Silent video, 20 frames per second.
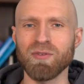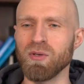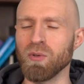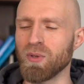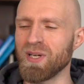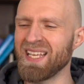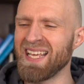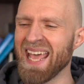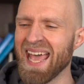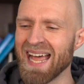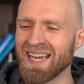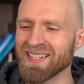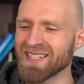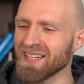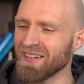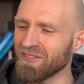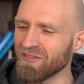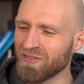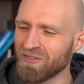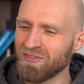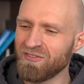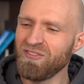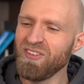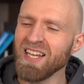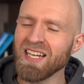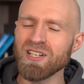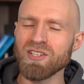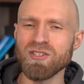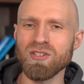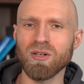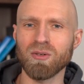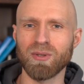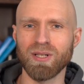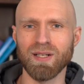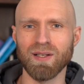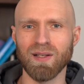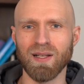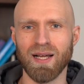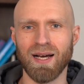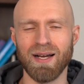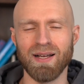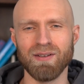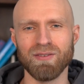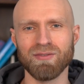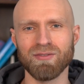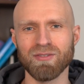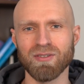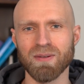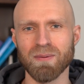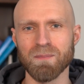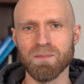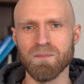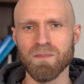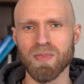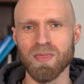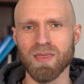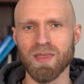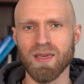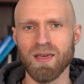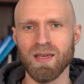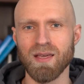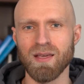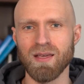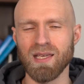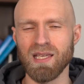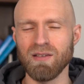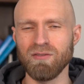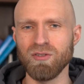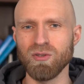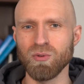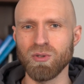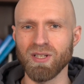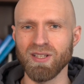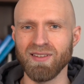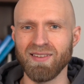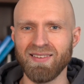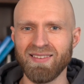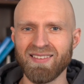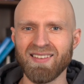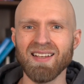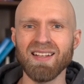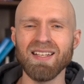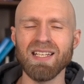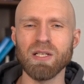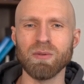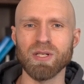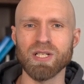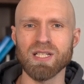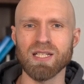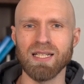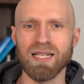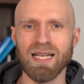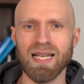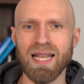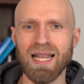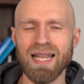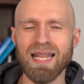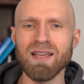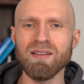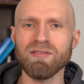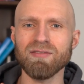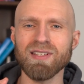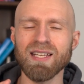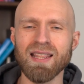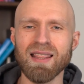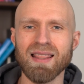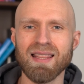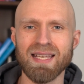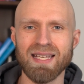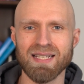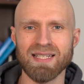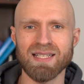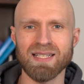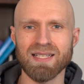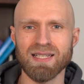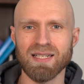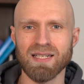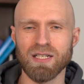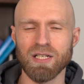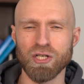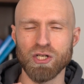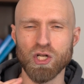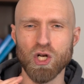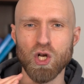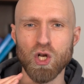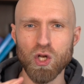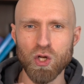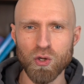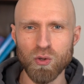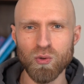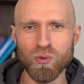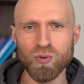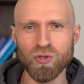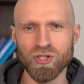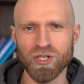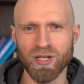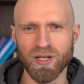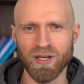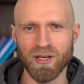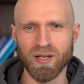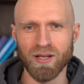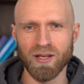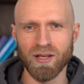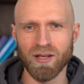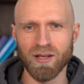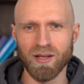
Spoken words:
You can't fix your real life if you continuously live in this delusion